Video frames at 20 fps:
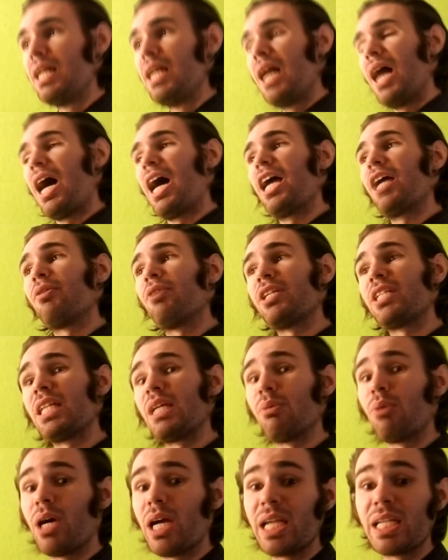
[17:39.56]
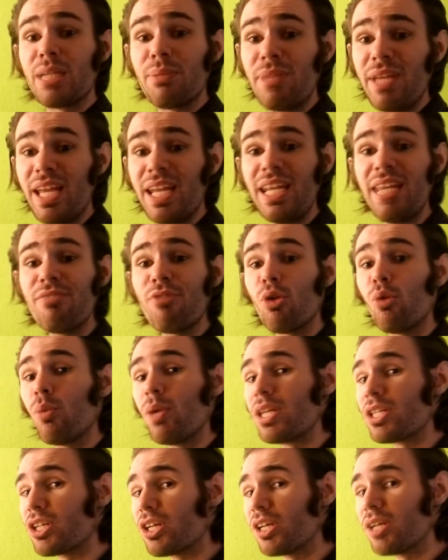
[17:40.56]
I originally wanted to be an evil
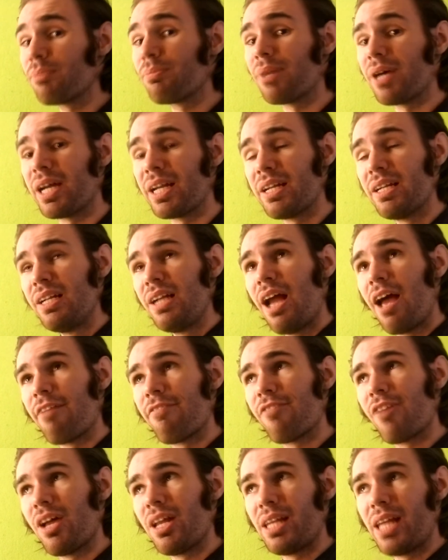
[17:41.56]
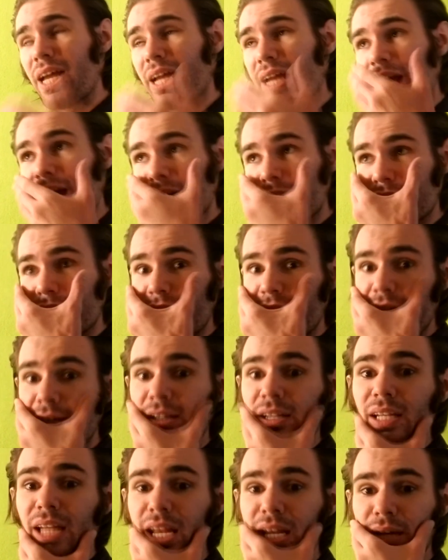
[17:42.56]
wizard, but I felt like actually
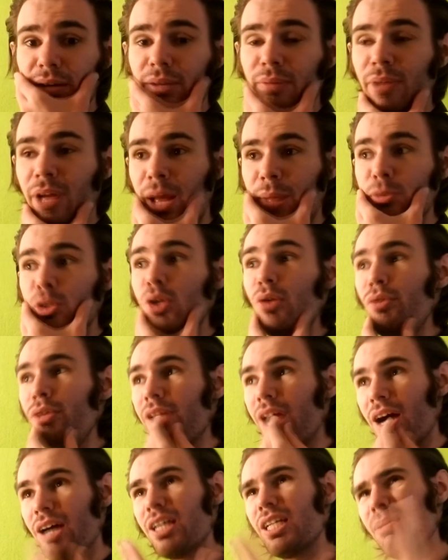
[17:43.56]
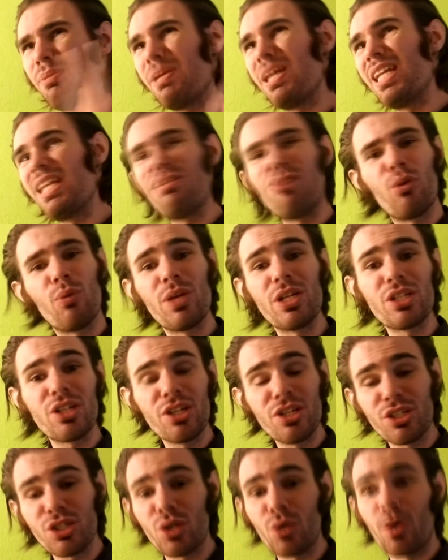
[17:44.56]
I'm too young to be an evil
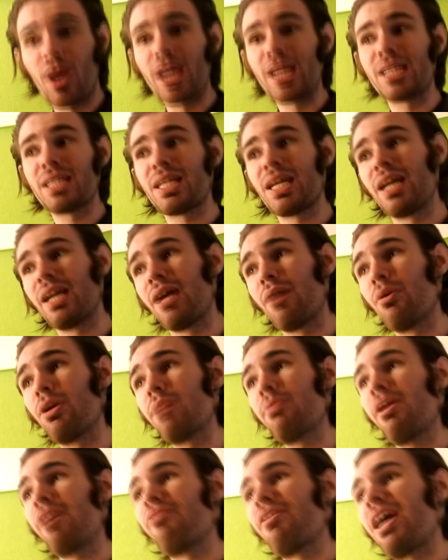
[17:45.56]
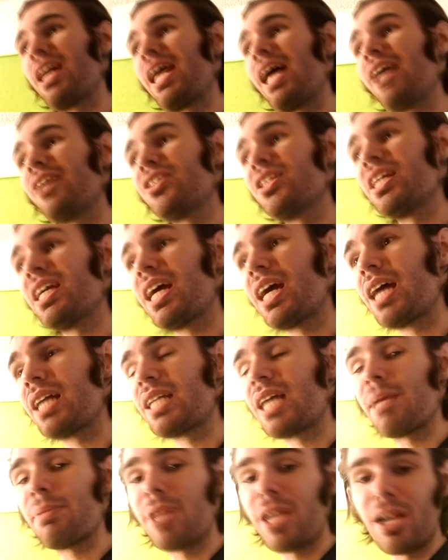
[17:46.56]
wizard, so I decided I want to be a Van Helsing
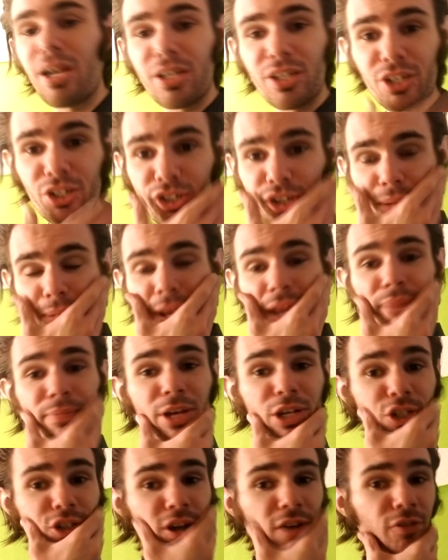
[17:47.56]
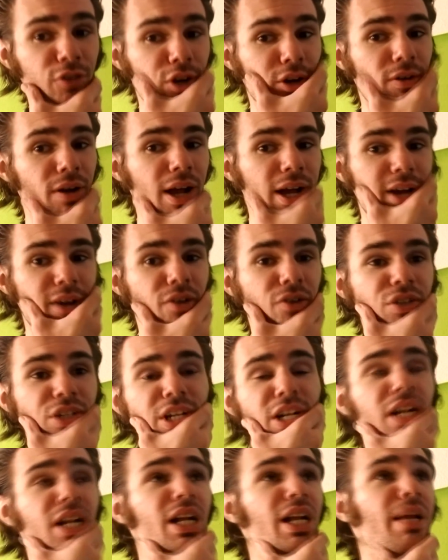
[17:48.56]
type character, so I'm letting my scruff grow out,
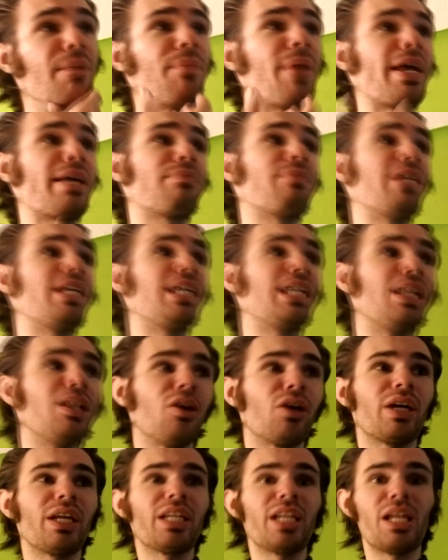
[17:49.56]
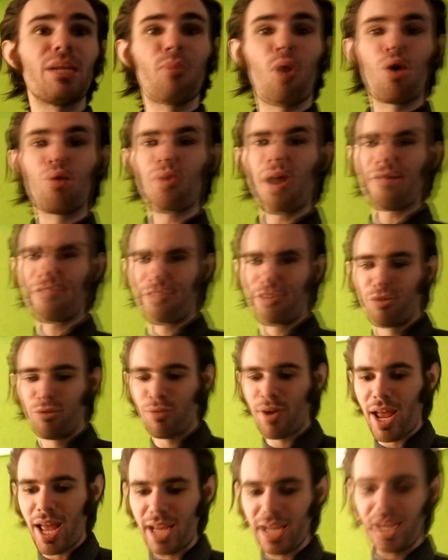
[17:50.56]
make me look a little more rough
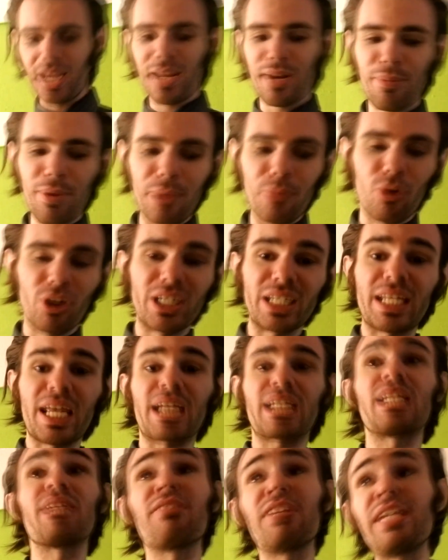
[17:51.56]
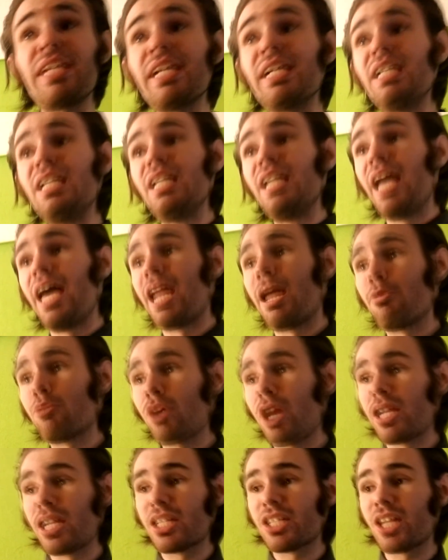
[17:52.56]
and ragged, a bit more detective-y, and I'm
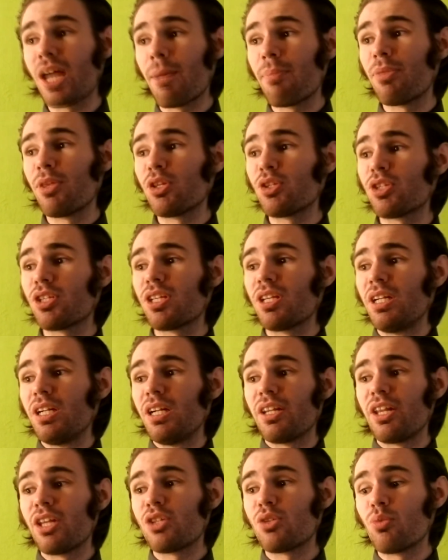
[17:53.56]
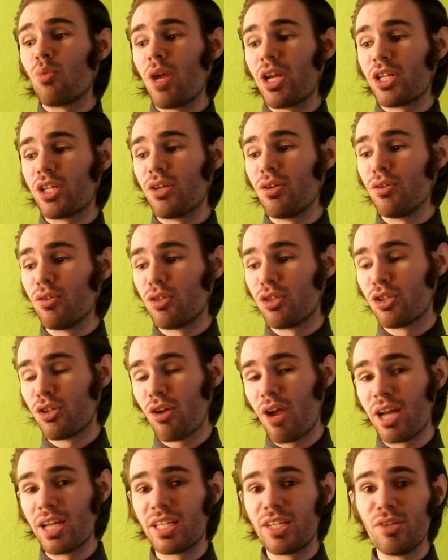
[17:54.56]
trying to stop this witch who's
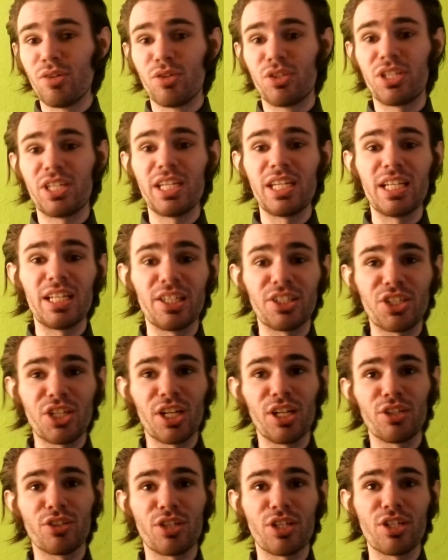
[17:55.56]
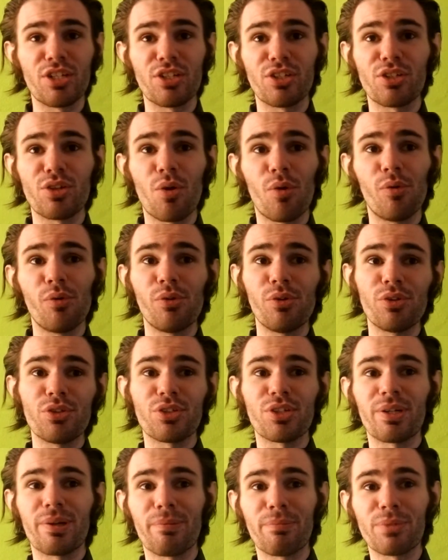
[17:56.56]
trying to steal children's
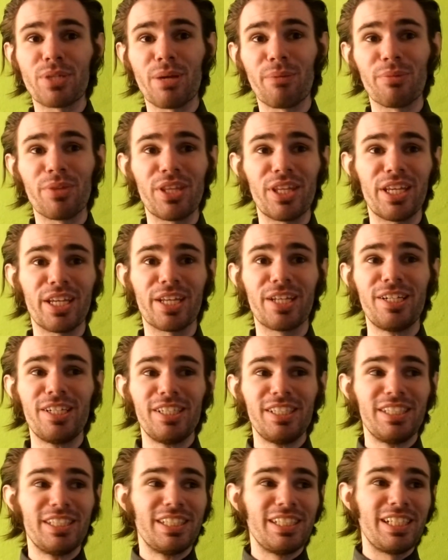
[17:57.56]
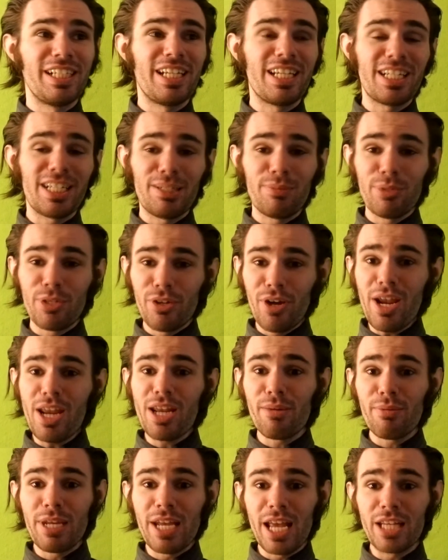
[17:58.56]
souls or something. And it'll be great.
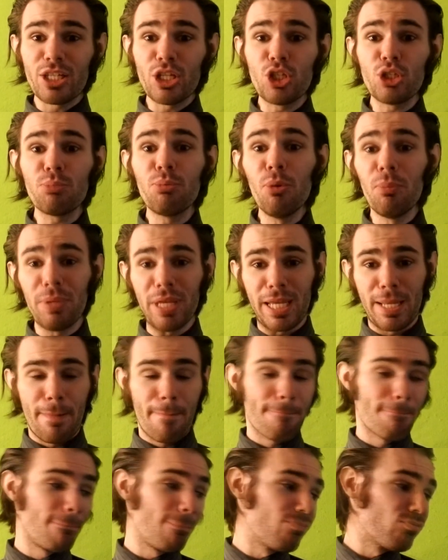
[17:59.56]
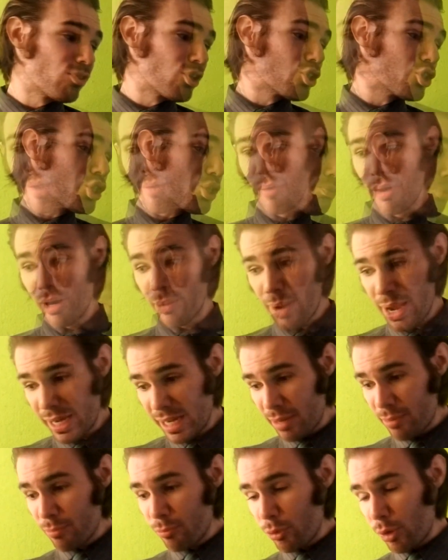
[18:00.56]
It'll be nice and spoopy. We're
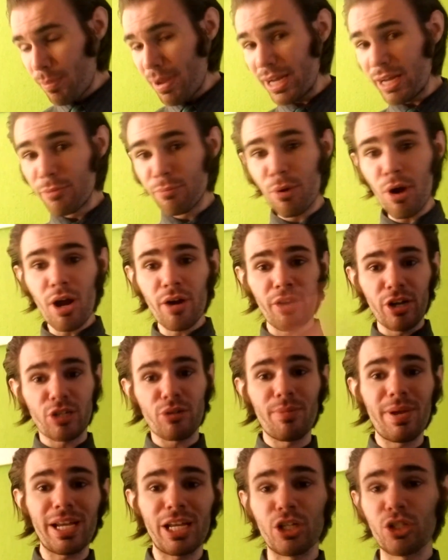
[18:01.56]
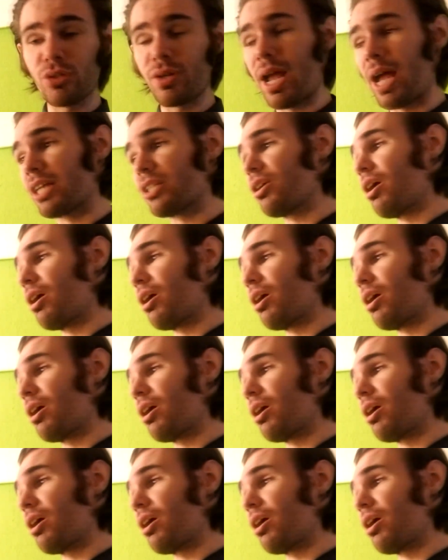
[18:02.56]
making progress. We're making tracks.